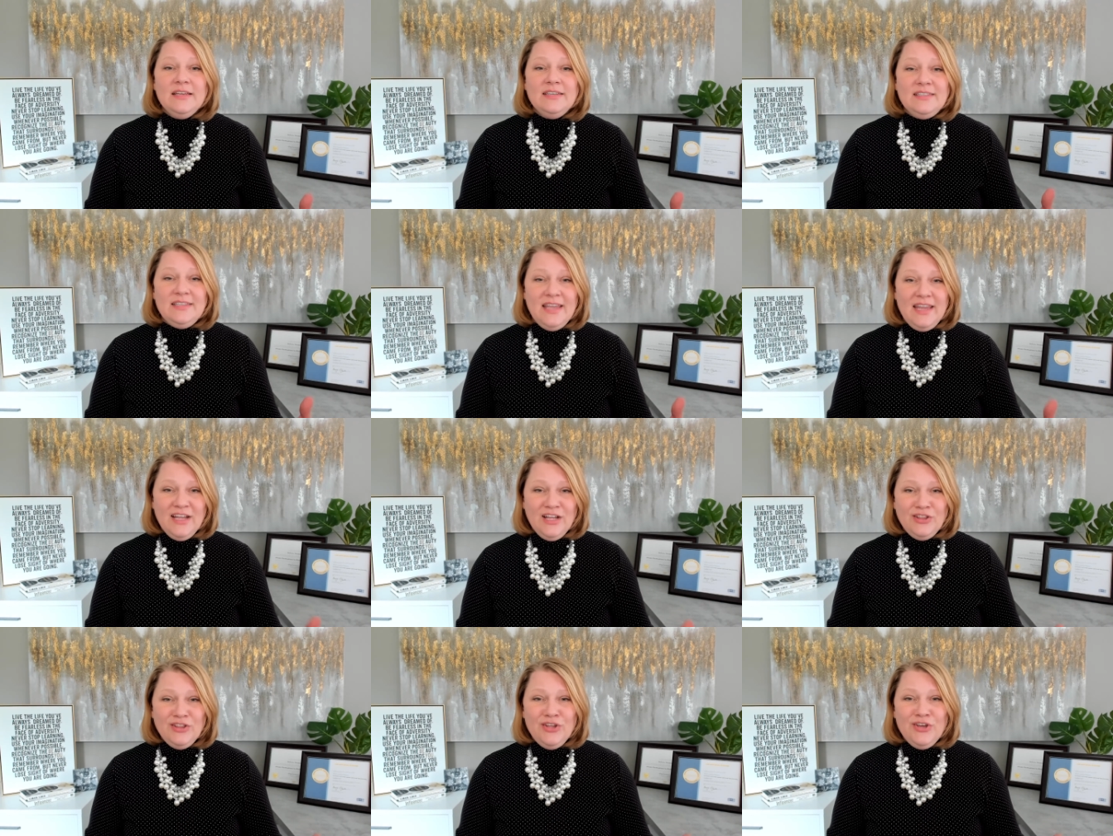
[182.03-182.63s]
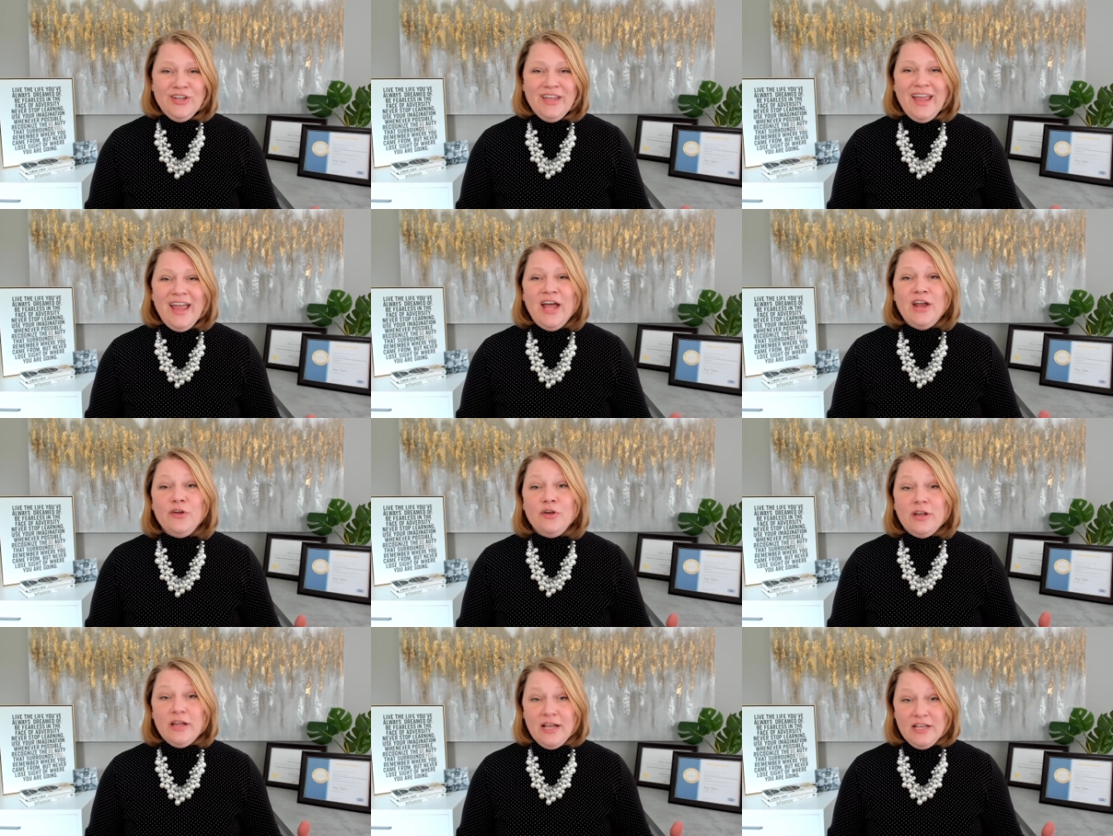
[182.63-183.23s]
Take a look
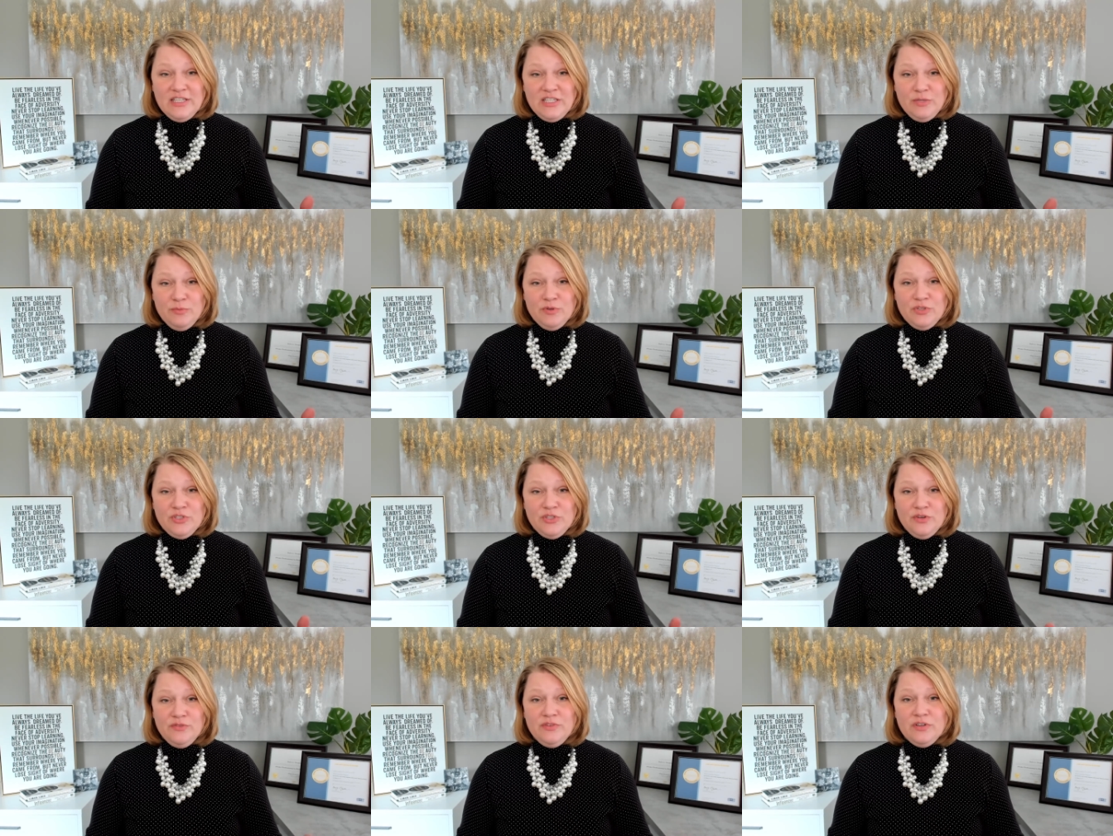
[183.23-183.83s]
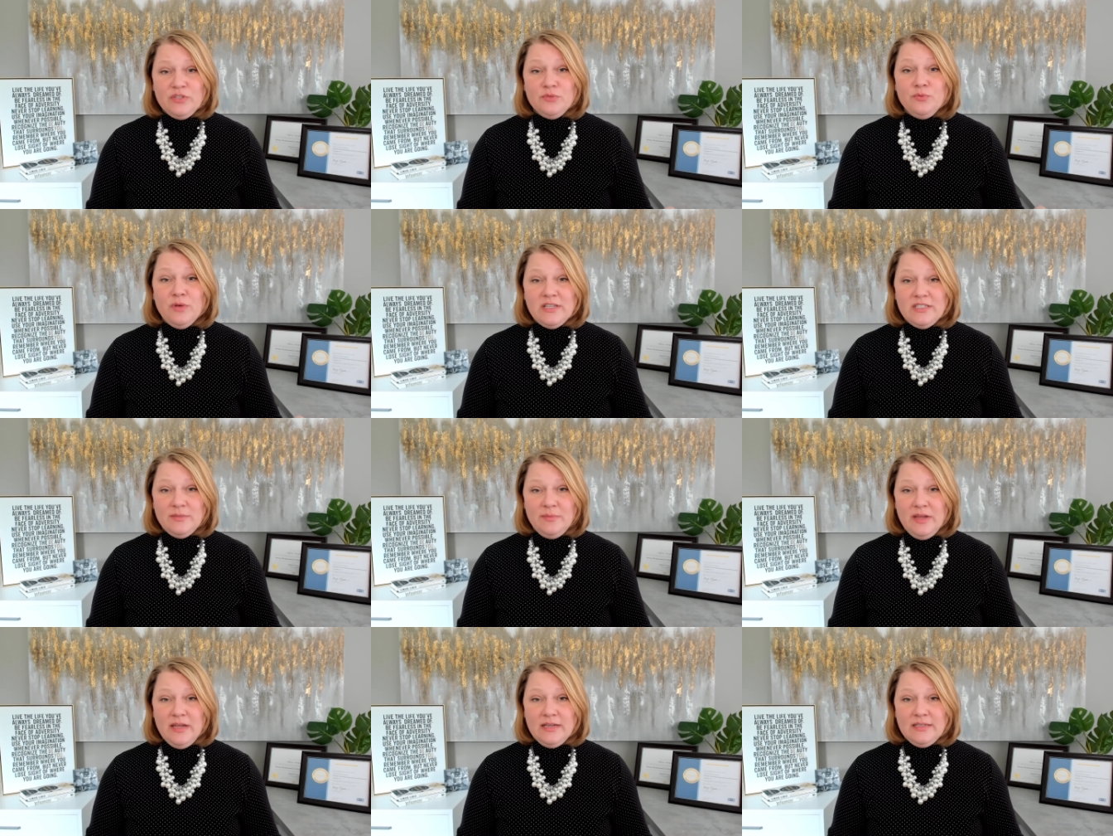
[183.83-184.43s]
at our customer service
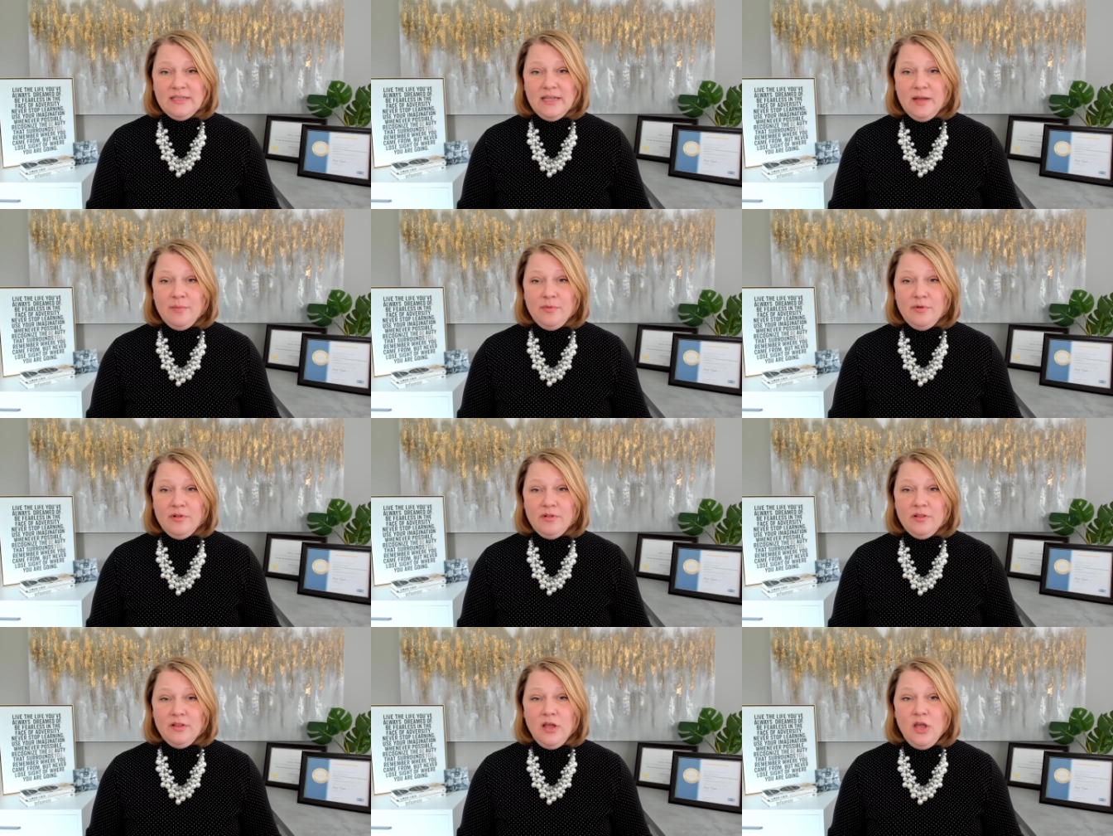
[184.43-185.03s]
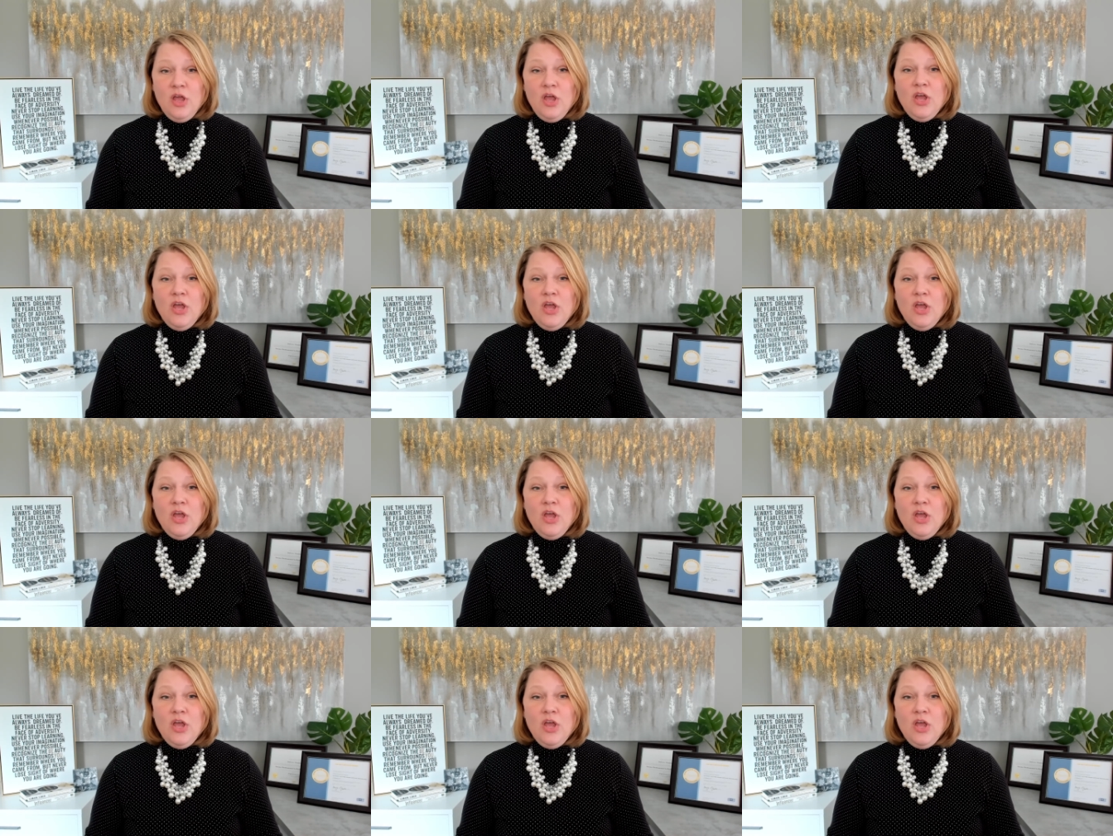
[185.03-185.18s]
resume example.